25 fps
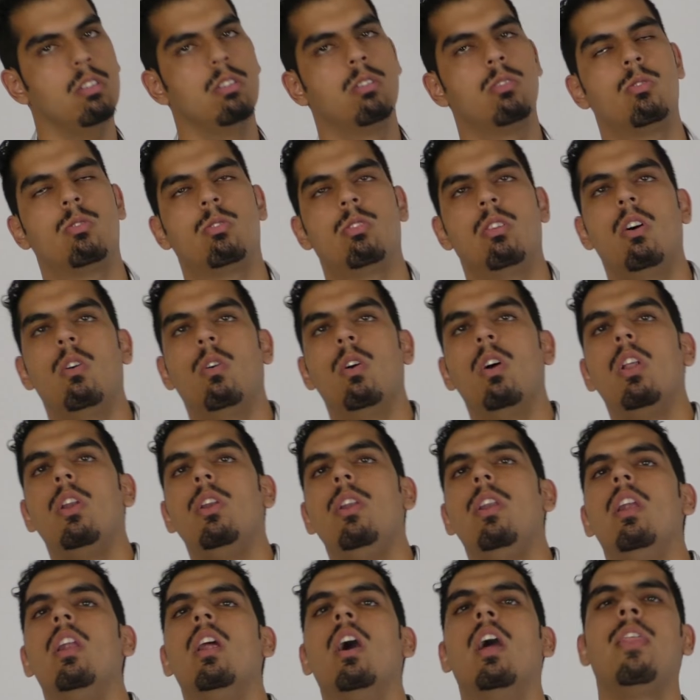So
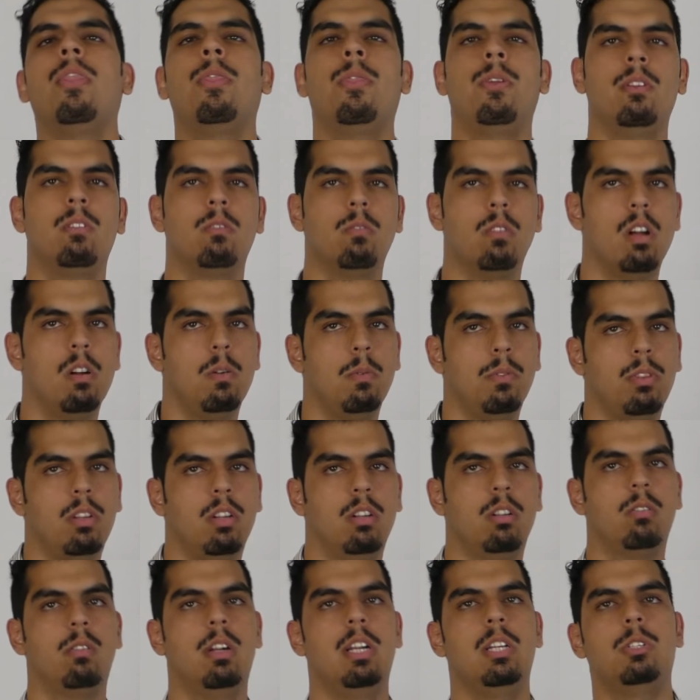nothing wrong with
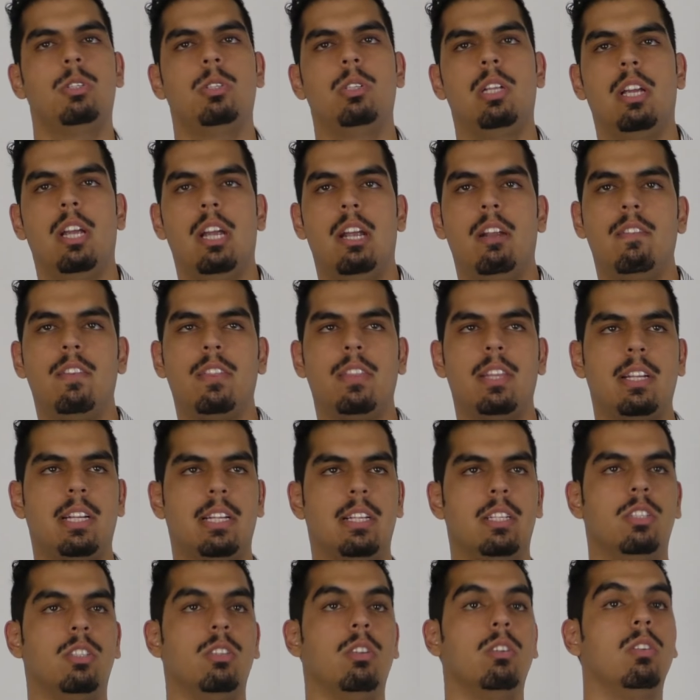your aggression, everything
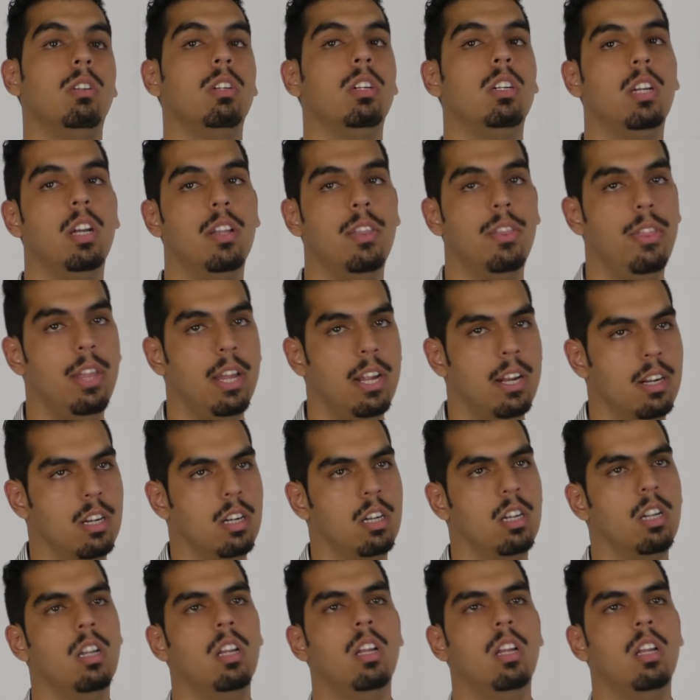is good there.